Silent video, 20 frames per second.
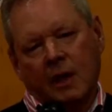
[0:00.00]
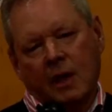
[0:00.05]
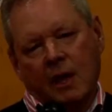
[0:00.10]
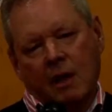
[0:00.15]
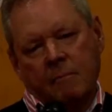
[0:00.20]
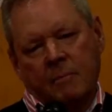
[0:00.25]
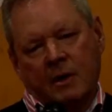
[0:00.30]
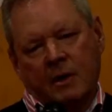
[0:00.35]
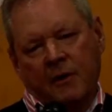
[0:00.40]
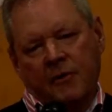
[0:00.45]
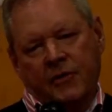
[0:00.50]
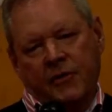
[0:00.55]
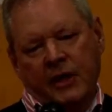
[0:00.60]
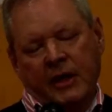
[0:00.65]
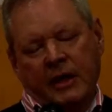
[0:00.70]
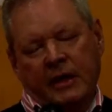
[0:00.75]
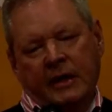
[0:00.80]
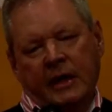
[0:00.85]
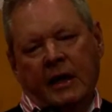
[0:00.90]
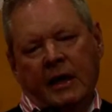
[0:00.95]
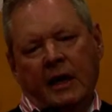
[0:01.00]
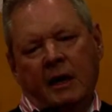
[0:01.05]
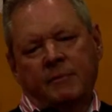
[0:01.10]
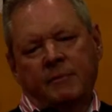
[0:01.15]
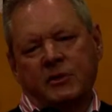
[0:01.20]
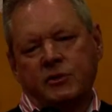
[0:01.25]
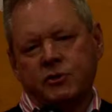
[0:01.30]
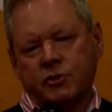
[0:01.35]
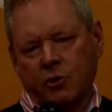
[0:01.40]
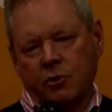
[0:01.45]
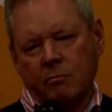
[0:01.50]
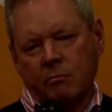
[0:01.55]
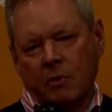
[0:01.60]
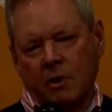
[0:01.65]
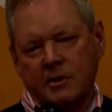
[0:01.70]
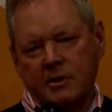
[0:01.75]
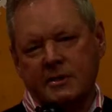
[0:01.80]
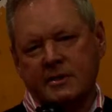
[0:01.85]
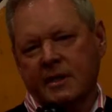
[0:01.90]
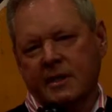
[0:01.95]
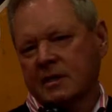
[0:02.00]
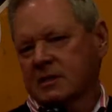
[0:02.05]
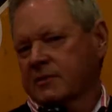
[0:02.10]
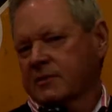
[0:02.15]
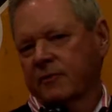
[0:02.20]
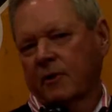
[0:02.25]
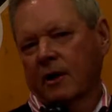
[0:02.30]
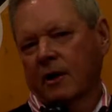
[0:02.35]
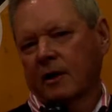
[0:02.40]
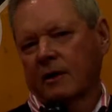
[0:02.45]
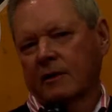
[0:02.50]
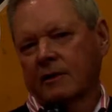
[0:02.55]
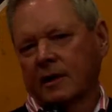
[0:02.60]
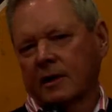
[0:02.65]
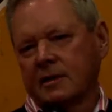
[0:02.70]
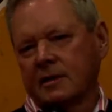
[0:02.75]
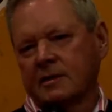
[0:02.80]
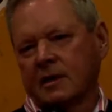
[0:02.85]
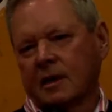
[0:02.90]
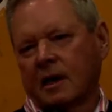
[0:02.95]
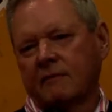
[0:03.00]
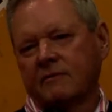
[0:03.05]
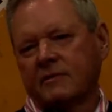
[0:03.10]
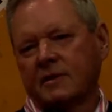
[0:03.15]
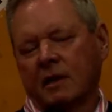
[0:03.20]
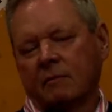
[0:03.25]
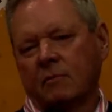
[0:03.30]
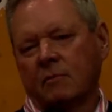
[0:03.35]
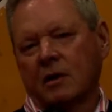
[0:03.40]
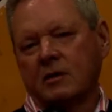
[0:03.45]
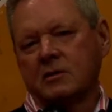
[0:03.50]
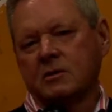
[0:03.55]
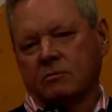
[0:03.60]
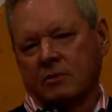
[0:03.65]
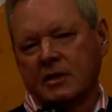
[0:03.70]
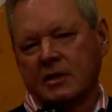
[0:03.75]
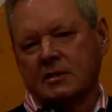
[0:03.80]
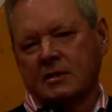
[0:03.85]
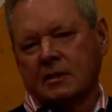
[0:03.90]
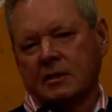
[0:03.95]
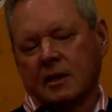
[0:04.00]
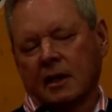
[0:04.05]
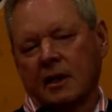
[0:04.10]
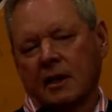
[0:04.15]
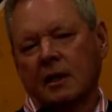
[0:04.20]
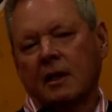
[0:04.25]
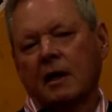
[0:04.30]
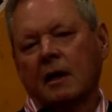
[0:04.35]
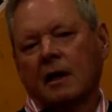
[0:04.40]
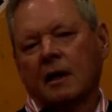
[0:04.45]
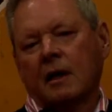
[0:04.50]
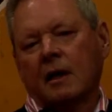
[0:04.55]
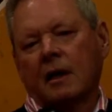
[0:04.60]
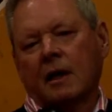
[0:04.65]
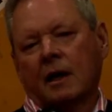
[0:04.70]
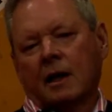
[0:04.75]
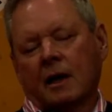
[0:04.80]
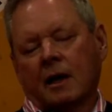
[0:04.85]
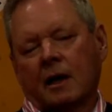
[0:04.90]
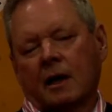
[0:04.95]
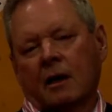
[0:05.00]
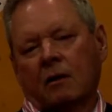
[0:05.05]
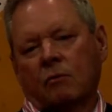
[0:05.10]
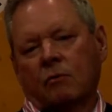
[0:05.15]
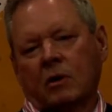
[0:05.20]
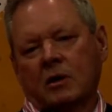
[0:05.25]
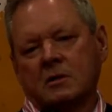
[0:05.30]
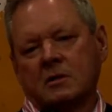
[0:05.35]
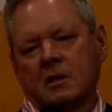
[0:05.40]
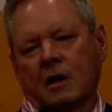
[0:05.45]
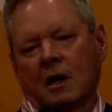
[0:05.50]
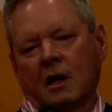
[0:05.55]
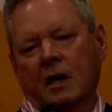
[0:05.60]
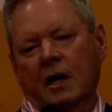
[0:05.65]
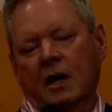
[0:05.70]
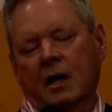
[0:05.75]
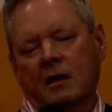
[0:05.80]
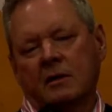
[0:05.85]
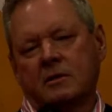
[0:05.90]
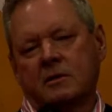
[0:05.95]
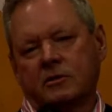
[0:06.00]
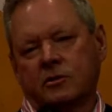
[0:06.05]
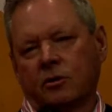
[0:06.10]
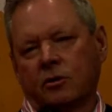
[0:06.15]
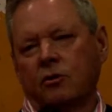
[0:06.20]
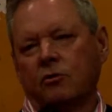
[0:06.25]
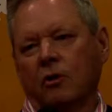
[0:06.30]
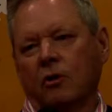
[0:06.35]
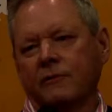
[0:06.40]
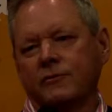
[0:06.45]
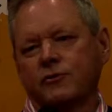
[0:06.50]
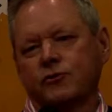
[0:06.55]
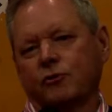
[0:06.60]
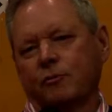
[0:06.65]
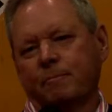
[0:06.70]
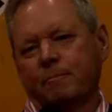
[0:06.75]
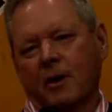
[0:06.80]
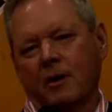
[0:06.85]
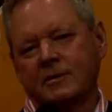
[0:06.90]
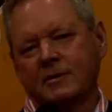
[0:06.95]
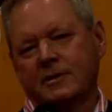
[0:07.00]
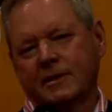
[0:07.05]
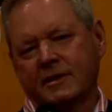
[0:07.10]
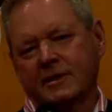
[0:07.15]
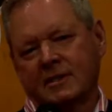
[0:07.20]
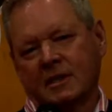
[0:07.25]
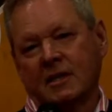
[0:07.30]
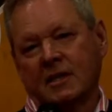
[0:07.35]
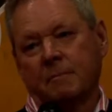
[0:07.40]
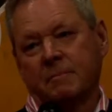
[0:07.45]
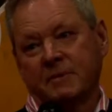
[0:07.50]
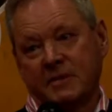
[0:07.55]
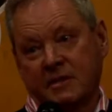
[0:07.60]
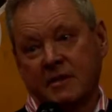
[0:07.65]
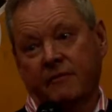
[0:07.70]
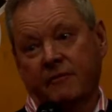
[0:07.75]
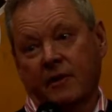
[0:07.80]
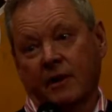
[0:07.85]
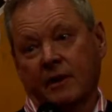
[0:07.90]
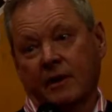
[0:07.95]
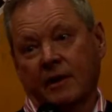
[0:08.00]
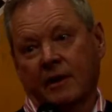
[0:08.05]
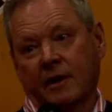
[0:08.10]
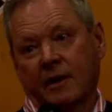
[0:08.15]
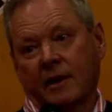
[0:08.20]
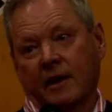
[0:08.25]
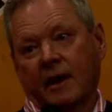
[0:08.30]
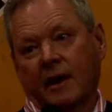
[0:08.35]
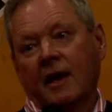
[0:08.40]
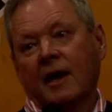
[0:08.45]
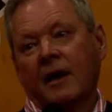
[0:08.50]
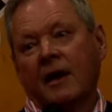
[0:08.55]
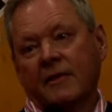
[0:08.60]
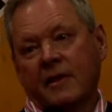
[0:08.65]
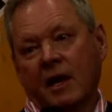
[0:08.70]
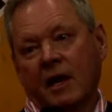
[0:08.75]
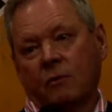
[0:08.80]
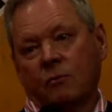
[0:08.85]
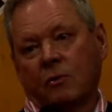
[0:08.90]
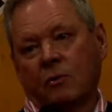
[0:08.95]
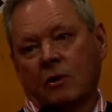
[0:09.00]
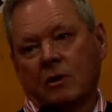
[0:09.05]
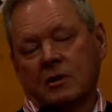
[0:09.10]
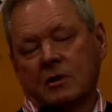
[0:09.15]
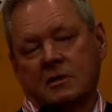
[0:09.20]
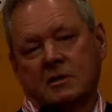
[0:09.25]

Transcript: But I think the two most satisfying things that I've done most recently was I had 2 offshore postings in the Pacific, and that was